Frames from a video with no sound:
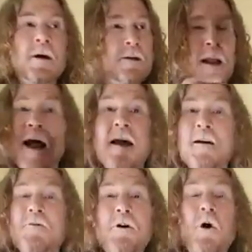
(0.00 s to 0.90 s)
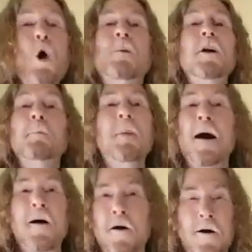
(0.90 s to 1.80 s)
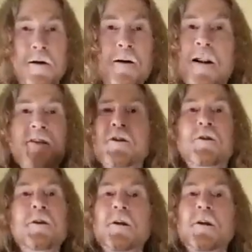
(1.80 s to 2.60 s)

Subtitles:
Did I ever open up my heart and let you come